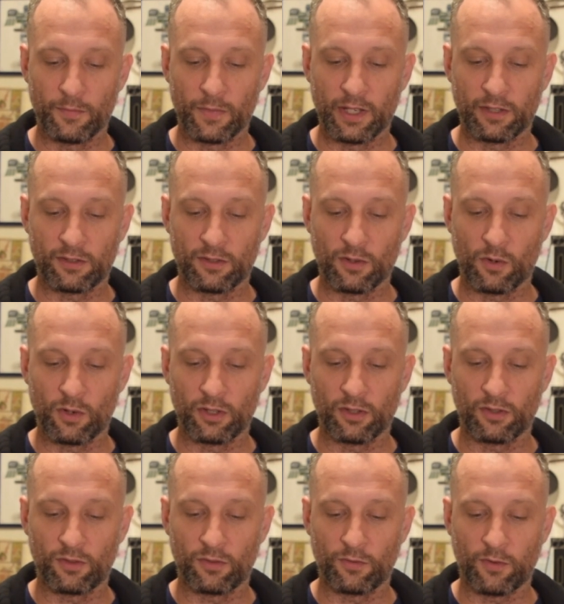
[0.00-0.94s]
it's no
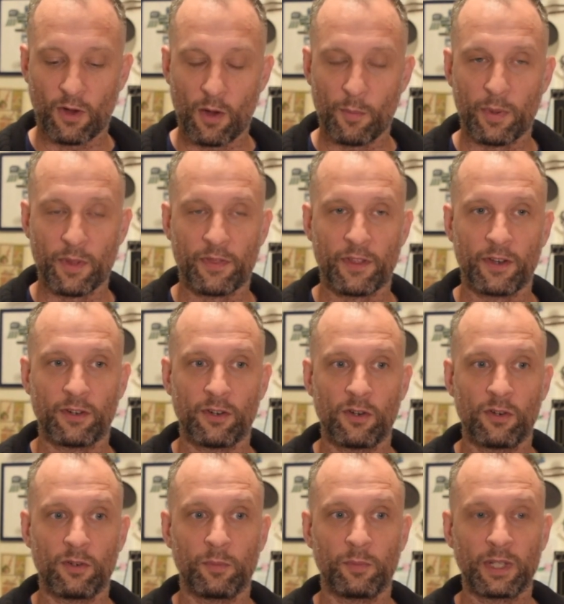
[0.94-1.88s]
one's fault but their
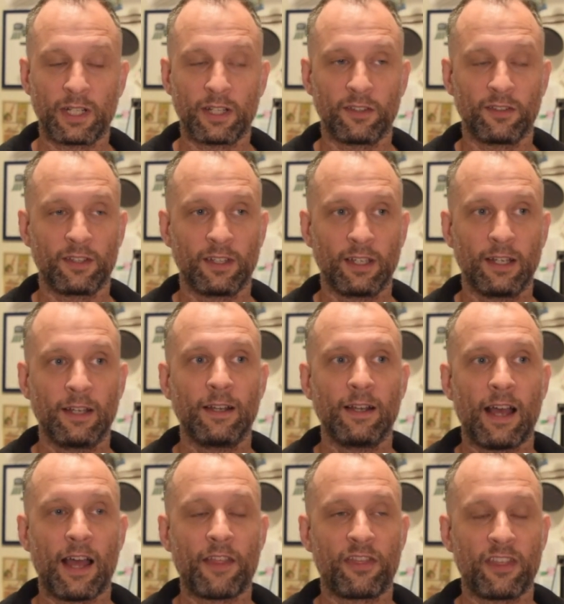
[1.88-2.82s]
own, because
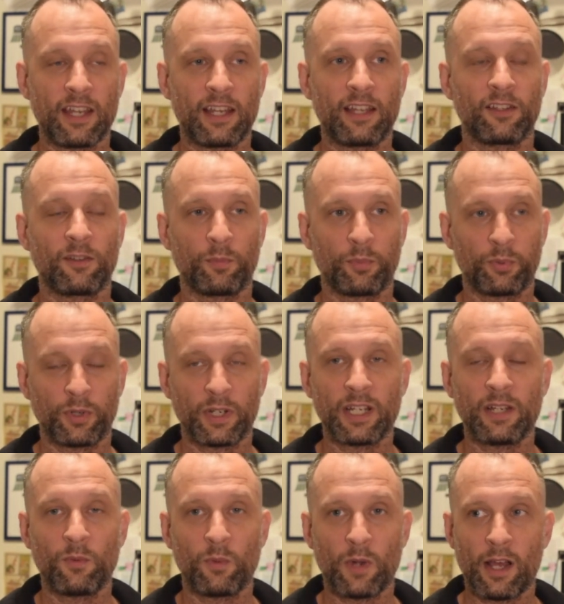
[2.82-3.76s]
I think it's
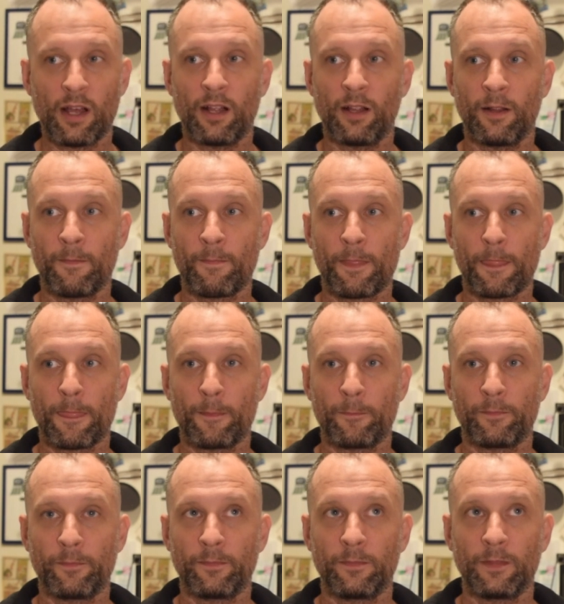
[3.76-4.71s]
pretty well,
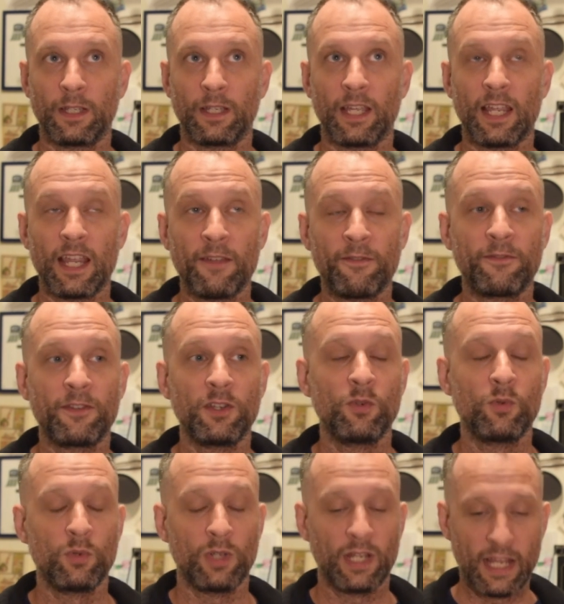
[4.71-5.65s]
if
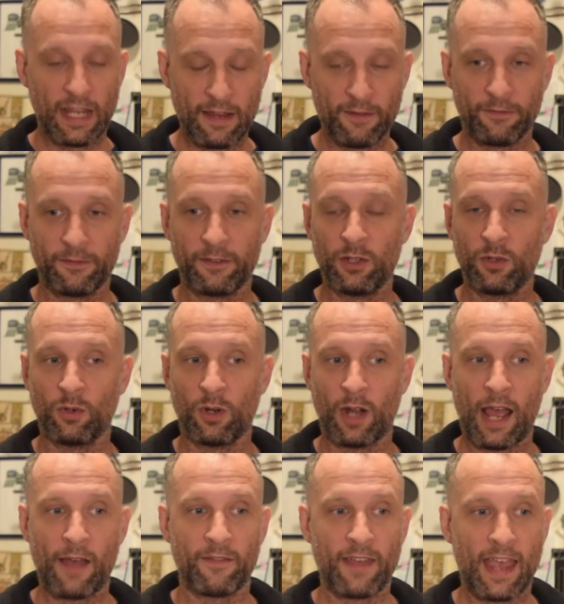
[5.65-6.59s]
you
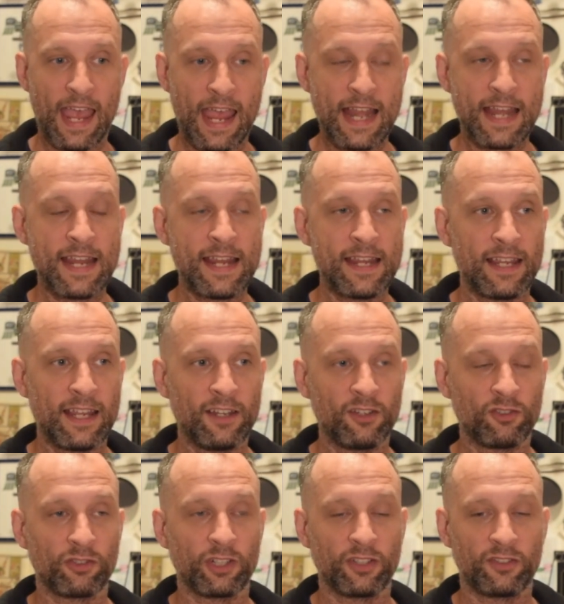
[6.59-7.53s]
have any
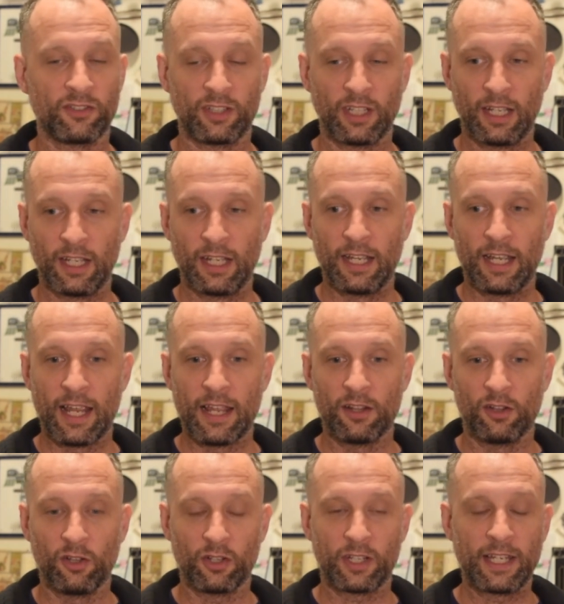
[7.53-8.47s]
interest
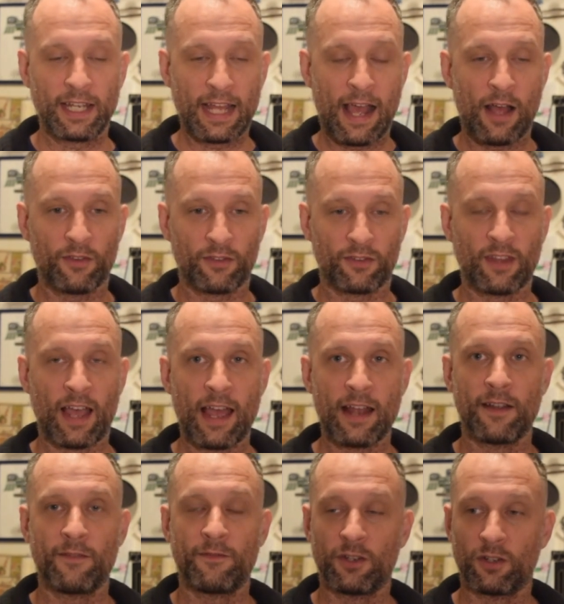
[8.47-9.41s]
in looking
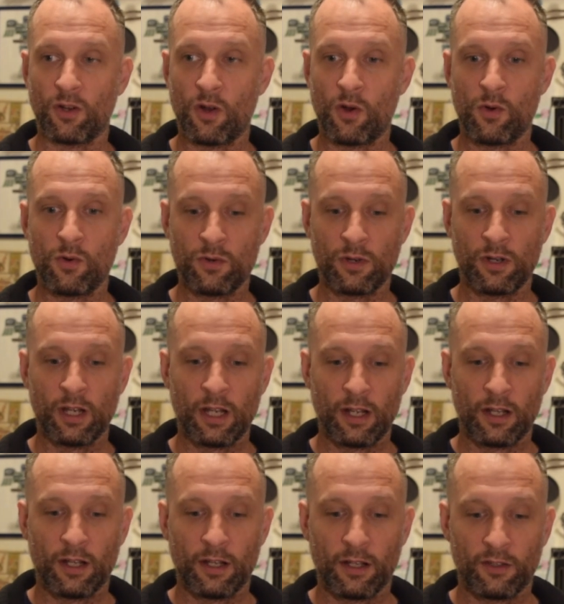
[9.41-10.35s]
outside of your own
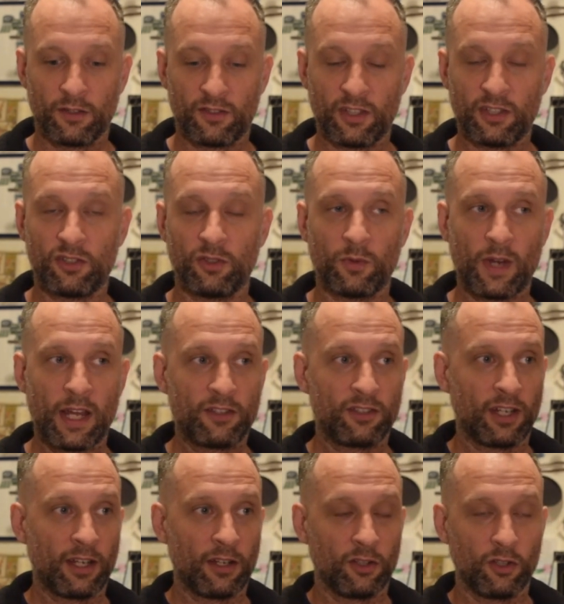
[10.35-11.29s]

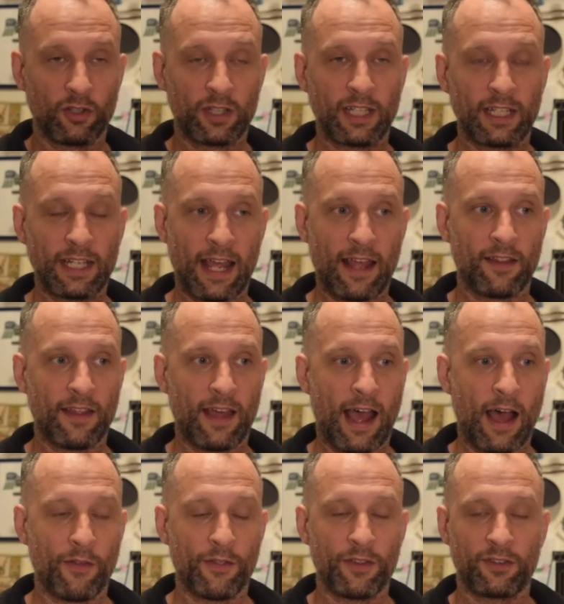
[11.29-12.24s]
situation and looking at
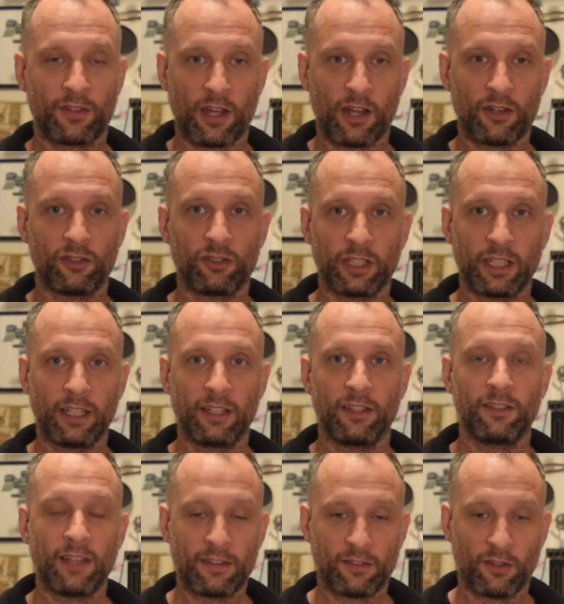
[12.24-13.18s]
how this country
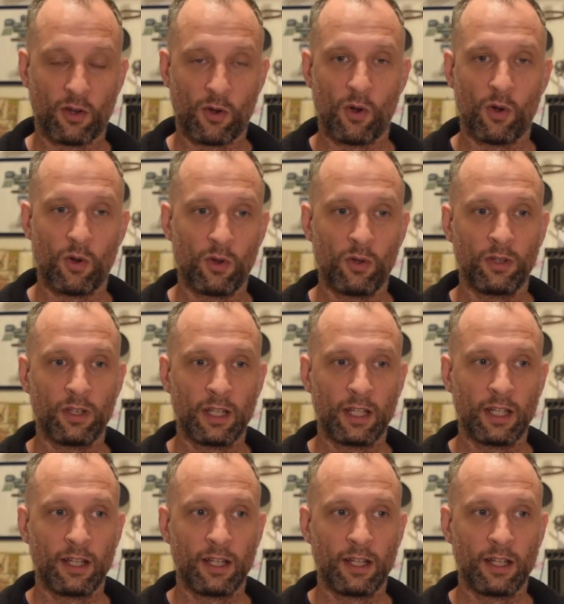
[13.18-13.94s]
is as a whole,